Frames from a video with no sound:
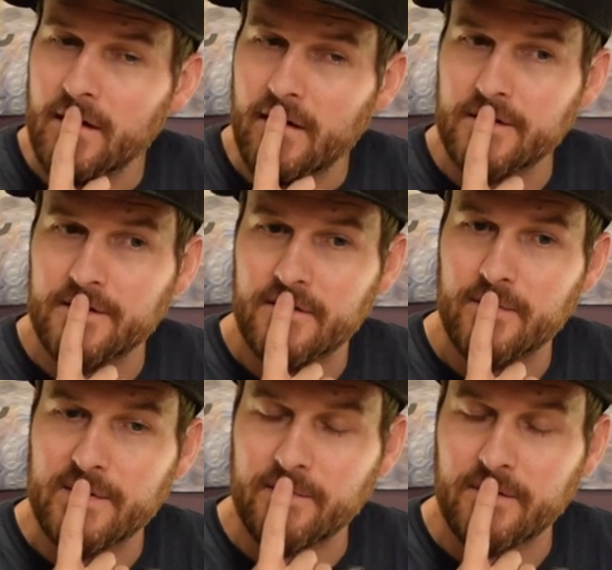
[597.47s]
Because there's gonna
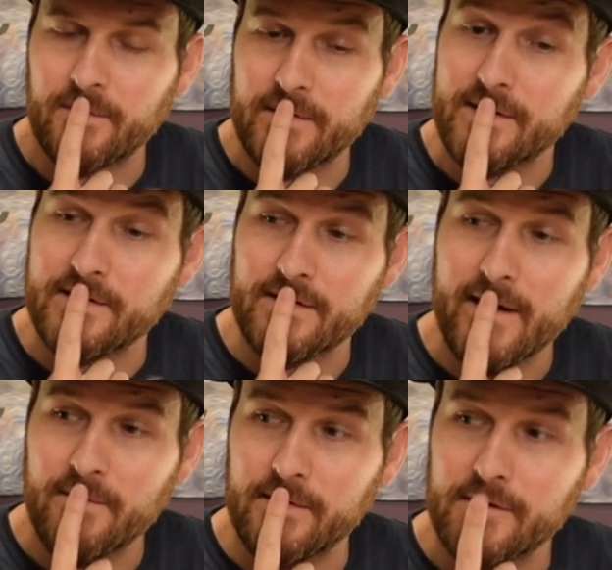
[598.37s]
be some good whiskeys in
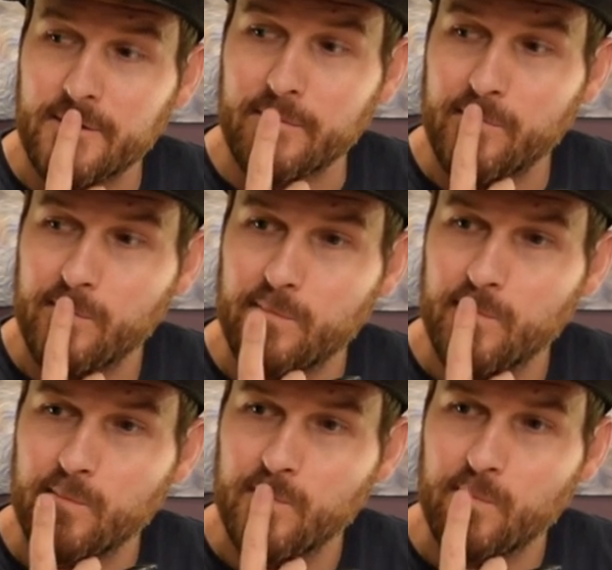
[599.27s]
that one too.
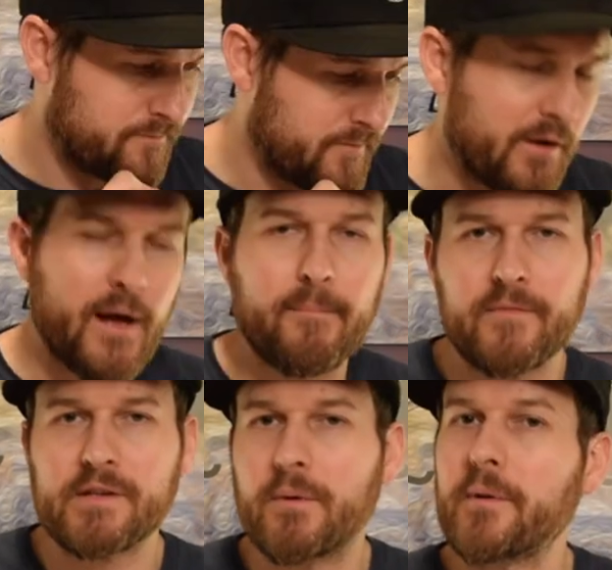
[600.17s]
Okay,
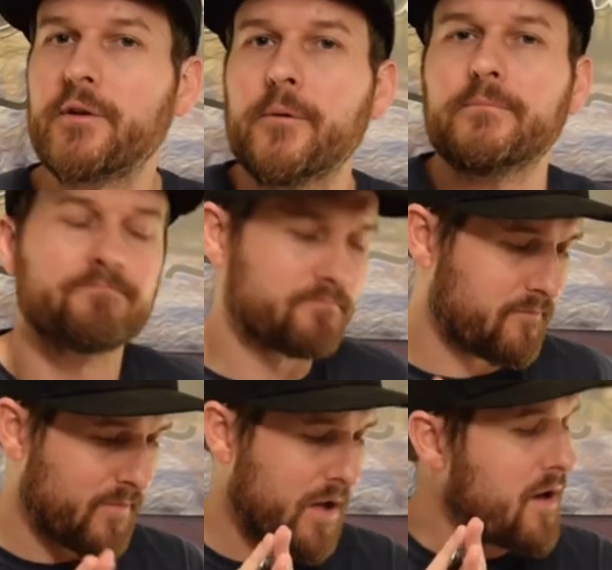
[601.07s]
this is what I'm gonna do.
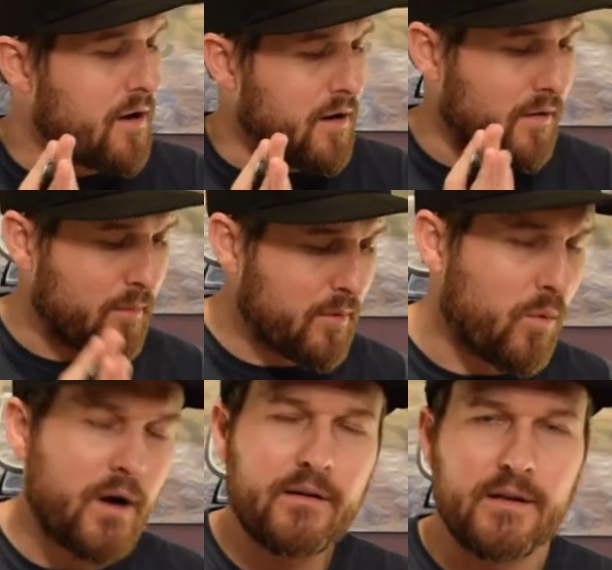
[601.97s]
Number
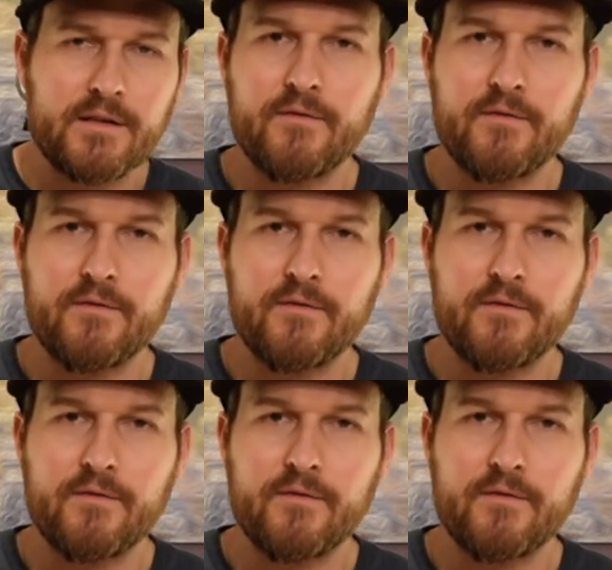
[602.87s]
one is